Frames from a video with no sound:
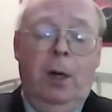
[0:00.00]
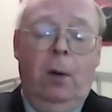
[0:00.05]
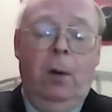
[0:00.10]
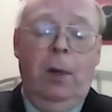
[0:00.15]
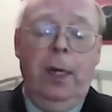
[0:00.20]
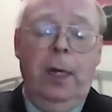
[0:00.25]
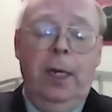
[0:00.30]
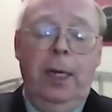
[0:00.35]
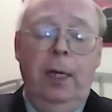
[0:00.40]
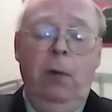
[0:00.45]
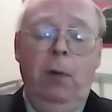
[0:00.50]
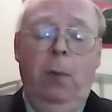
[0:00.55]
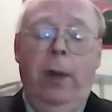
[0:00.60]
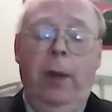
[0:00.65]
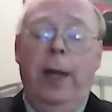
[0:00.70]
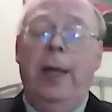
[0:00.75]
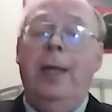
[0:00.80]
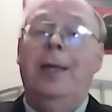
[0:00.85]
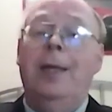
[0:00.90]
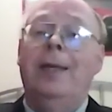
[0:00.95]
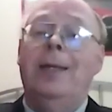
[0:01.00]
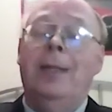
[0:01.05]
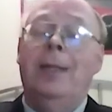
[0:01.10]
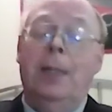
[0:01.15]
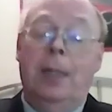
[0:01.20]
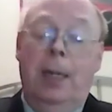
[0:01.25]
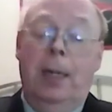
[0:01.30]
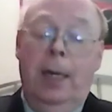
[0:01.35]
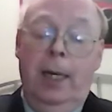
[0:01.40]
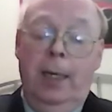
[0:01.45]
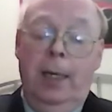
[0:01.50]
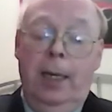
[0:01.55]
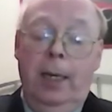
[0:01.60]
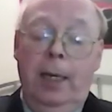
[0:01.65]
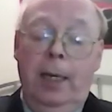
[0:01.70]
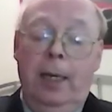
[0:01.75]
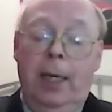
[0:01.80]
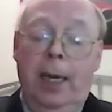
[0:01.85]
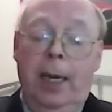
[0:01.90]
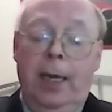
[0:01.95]
in
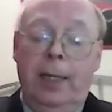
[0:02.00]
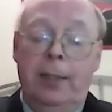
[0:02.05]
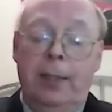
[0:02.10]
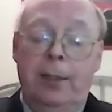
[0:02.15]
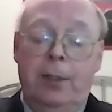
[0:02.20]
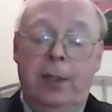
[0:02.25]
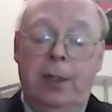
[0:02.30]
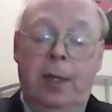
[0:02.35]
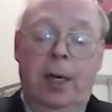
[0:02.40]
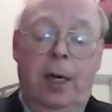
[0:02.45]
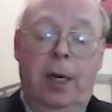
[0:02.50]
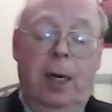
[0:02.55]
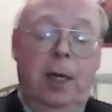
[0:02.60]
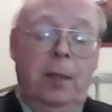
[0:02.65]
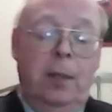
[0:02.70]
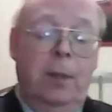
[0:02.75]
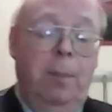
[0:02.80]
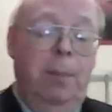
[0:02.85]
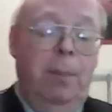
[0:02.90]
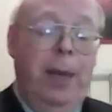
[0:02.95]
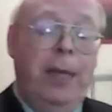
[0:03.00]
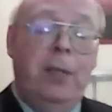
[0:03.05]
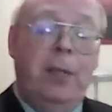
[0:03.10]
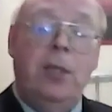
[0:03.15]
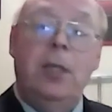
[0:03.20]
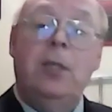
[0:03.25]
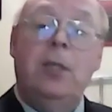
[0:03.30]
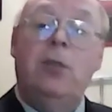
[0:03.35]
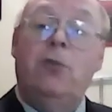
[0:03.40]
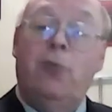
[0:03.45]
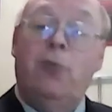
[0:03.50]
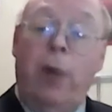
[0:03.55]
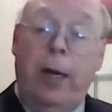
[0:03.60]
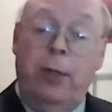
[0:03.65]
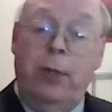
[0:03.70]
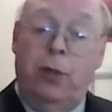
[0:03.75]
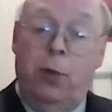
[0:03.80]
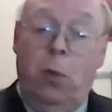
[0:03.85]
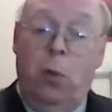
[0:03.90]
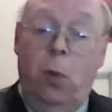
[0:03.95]
any case, the basic
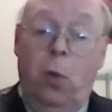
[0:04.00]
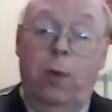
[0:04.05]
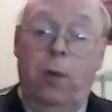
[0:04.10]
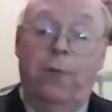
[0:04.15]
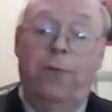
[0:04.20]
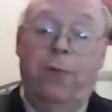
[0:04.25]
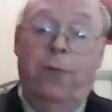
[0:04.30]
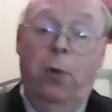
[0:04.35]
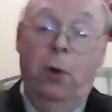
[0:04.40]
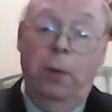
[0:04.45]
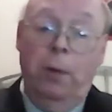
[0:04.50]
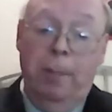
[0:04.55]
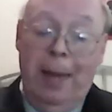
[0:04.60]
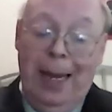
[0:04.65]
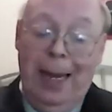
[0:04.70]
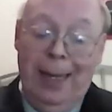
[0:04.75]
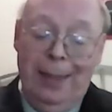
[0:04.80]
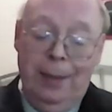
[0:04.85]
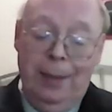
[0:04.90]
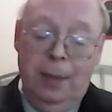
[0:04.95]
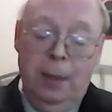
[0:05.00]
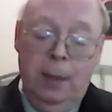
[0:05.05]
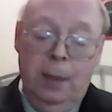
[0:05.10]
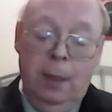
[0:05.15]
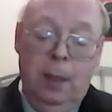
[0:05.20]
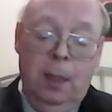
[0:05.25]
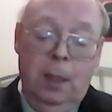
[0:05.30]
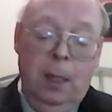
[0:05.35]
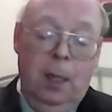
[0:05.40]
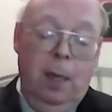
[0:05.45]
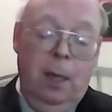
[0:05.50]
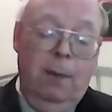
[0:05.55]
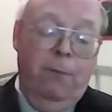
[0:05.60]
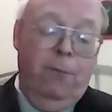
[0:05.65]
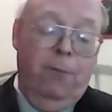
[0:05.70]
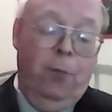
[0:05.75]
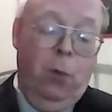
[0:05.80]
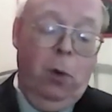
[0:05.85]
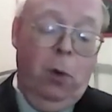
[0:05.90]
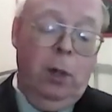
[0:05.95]
structure or format
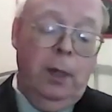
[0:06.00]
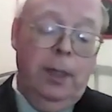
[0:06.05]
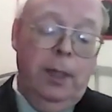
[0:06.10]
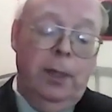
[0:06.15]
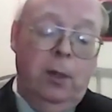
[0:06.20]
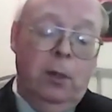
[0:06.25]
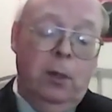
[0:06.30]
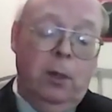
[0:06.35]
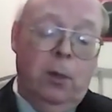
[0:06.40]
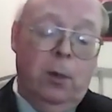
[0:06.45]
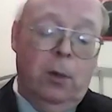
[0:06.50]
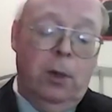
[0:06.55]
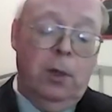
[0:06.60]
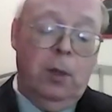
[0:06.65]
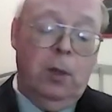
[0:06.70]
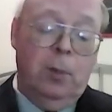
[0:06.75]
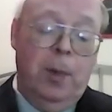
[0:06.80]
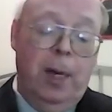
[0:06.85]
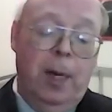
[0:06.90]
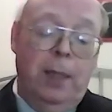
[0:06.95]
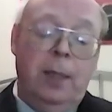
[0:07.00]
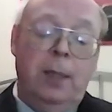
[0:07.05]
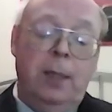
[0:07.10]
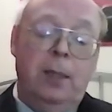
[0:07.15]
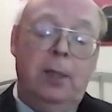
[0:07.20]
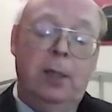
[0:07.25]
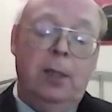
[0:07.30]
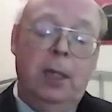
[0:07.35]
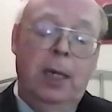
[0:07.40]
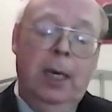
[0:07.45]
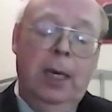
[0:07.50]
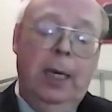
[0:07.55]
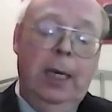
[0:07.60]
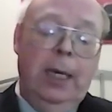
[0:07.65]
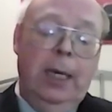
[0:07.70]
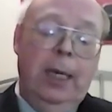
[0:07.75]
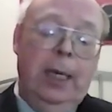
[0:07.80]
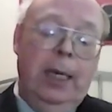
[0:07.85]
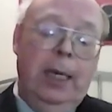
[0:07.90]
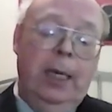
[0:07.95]
for legal correspondence
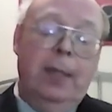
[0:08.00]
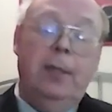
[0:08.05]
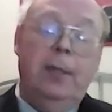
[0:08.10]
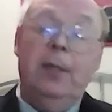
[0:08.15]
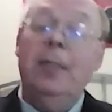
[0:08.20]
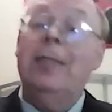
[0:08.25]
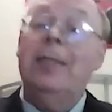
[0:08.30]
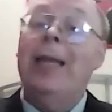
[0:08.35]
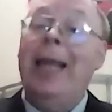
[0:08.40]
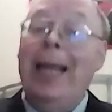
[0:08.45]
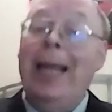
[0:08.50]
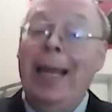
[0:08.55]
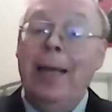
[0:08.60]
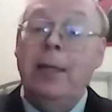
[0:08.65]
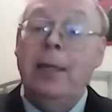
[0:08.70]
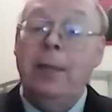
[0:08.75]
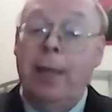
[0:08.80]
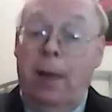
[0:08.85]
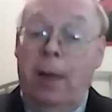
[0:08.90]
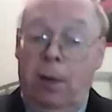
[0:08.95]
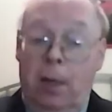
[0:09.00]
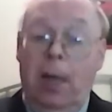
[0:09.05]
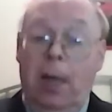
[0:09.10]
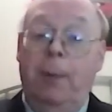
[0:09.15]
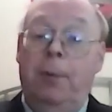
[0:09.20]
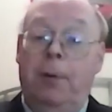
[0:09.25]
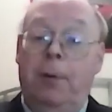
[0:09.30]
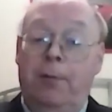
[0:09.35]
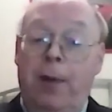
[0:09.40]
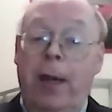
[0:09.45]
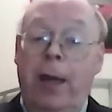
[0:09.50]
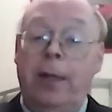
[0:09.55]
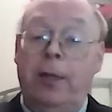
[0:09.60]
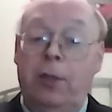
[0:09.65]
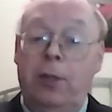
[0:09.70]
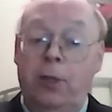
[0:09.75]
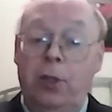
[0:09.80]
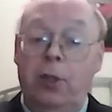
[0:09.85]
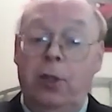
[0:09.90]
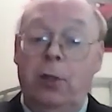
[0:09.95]
is in the handout I
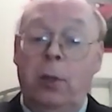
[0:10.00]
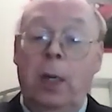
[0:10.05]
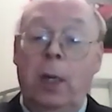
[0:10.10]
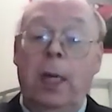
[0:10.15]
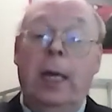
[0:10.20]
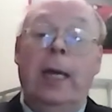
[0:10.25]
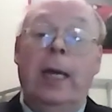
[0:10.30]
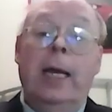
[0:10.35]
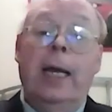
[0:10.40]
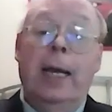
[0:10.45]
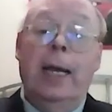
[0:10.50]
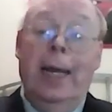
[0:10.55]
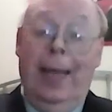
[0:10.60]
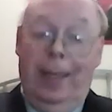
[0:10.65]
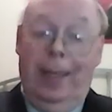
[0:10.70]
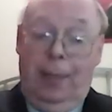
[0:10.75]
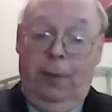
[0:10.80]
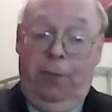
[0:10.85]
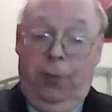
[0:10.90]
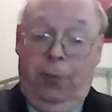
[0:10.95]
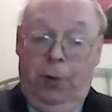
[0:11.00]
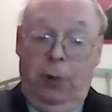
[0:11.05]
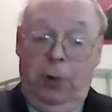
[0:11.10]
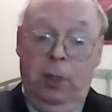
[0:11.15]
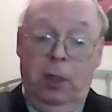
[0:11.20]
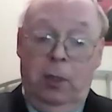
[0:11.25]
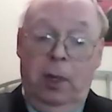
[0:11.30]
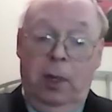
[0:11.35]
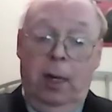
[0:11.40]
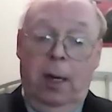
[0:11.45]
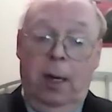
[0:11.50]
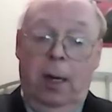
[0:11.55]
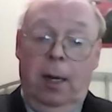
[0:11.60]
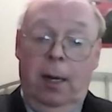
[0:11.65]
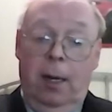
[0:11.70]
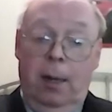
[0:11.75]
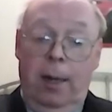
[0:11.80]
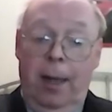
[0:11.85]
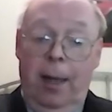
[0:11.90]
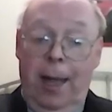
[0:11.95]
provided to you at the first
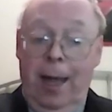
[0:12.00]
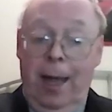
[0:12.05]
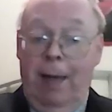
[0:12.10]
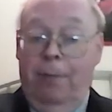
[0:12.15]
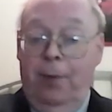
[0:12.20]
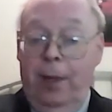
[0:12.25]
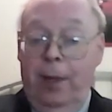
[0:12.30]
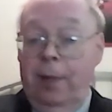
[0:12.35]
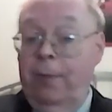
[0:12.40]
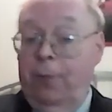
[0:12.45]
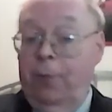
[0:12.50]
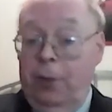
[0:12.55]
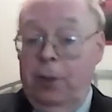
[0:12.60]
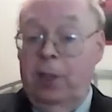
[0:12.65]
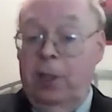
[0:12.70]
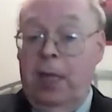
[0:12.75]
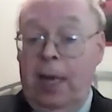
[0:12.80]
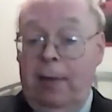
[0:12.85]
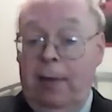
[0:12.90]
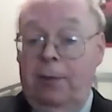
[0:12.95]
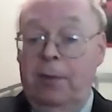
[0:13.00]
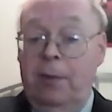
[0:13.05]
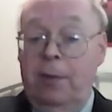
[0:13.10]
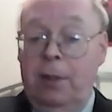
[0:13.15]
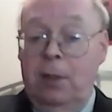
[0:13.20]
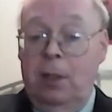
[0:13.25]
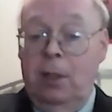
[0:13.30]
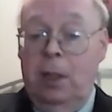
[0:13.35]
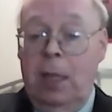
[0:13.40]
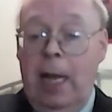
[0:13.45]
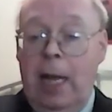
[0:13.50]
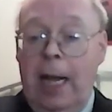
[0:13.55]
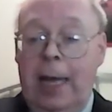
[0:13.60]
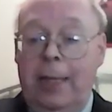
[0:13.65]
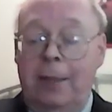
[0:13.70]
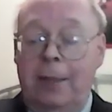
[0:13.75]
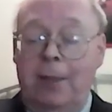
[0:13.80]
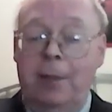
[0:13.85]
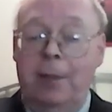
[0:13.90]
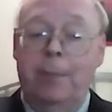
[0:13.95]
half of this
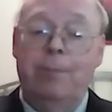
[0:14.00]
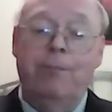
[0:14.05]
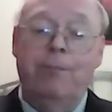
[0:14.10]
class.